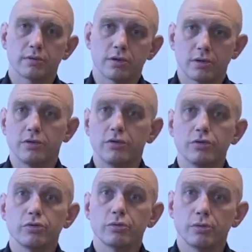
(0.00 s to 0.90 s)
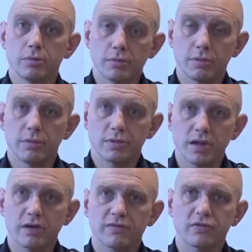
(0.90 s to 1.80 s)
or a new
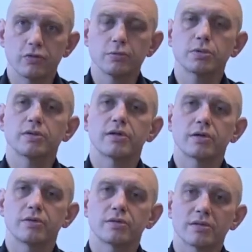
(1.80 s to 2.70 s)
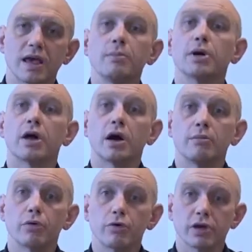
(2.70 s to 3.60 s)
set of tubes that are the same but
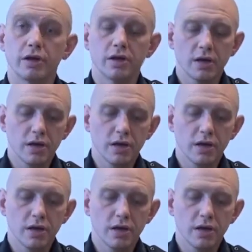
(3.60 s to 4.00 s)
unbroken,